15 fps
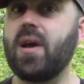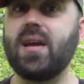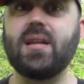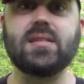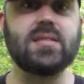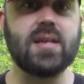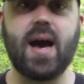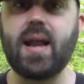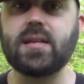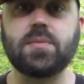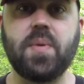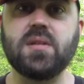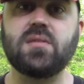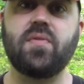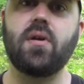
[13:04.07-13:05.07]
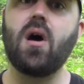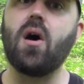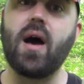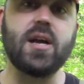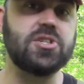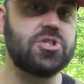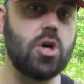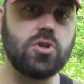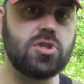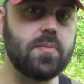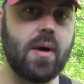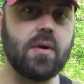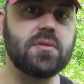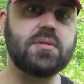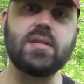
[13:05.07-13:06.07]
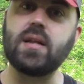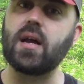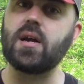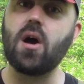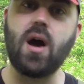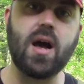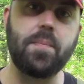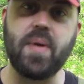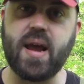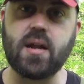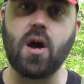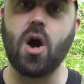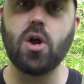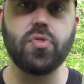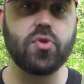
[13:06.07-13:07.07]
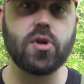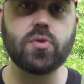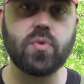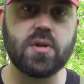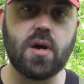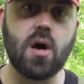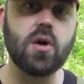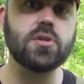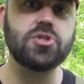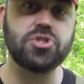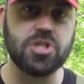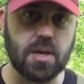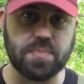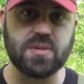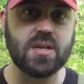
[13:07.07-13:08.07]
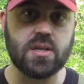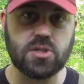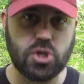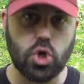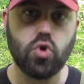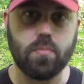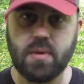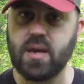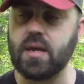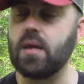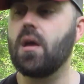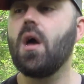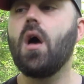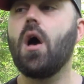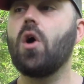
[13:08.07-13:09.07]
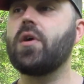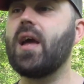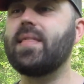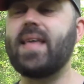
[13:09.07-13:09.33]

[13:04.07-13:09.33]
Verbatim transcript: It is not expensive at all. I showed you my receipt. I, I paid $133 shipped to me, okay?